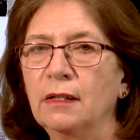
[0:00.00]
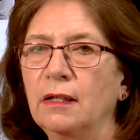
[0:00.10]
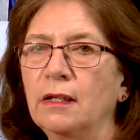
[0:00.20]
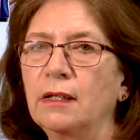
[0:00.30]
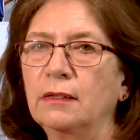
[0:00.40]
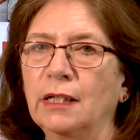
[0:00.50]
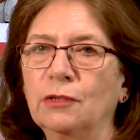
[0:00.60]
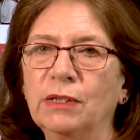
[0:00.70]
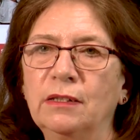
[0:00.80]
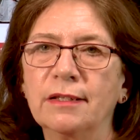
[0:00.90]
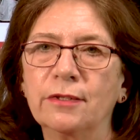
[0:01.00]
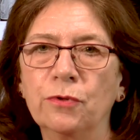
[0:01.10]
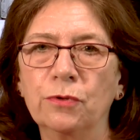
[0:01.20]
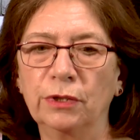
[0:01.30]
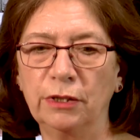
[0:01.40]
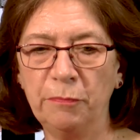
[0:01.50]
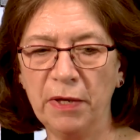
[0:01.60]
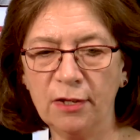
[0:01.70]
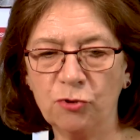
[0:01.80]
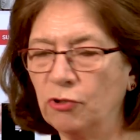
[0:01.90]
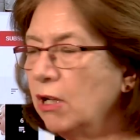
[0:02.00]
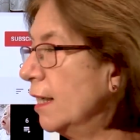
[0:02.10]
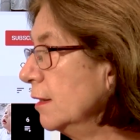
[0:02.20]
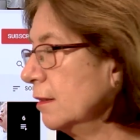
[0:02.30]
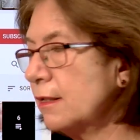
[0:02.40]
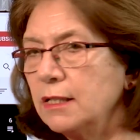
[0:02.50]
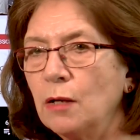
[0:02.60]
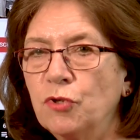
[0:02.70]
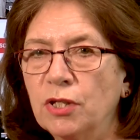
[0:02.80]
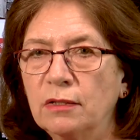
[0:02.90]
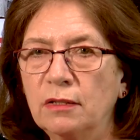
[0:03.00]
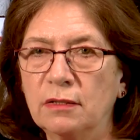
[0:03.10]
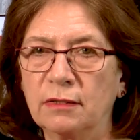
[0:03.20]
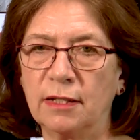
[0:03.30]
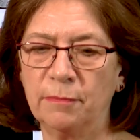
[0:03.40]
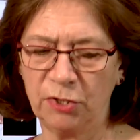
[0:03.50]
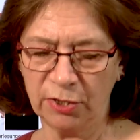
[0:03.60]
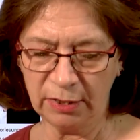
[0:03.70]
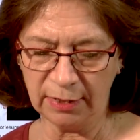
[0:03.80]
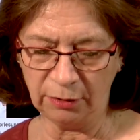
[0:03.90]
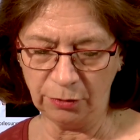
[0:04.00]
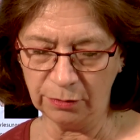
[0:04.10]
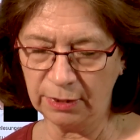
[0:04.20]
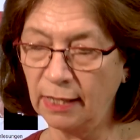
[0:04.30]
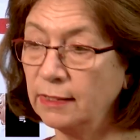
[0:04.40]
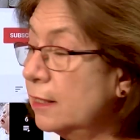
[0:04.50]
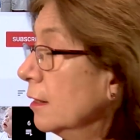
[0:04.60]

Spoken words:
that what is new on the page regarding the subjects that you study